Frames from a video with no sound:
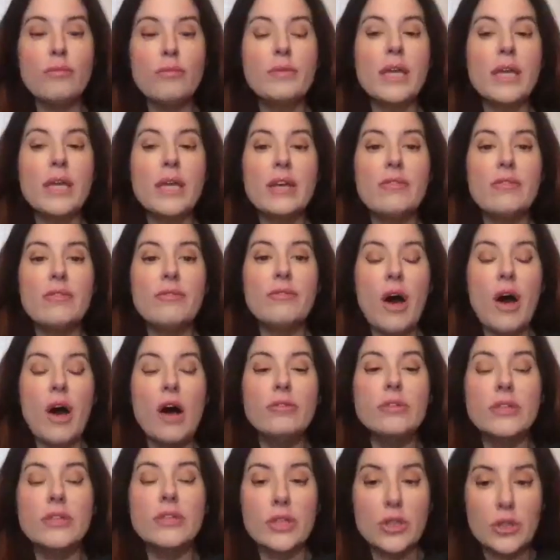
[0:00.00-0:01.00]
from getting
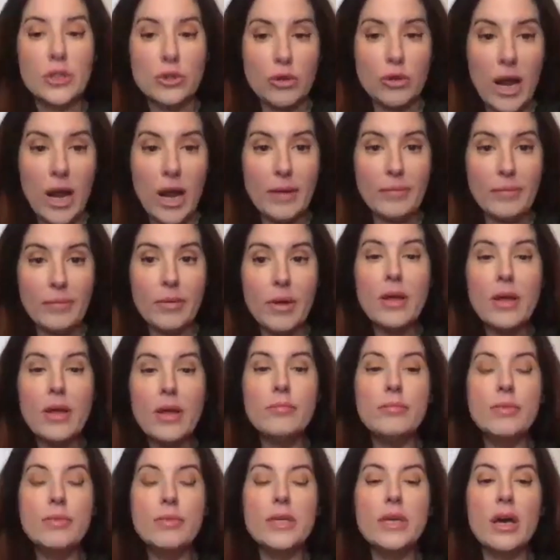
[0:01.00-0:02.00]
involved in this crime
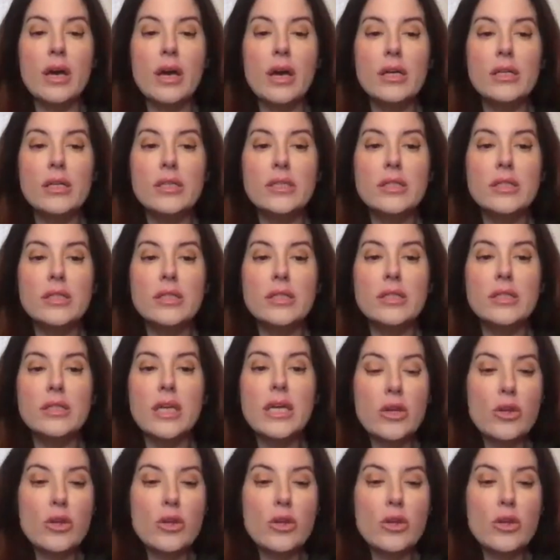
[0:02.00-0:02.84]
because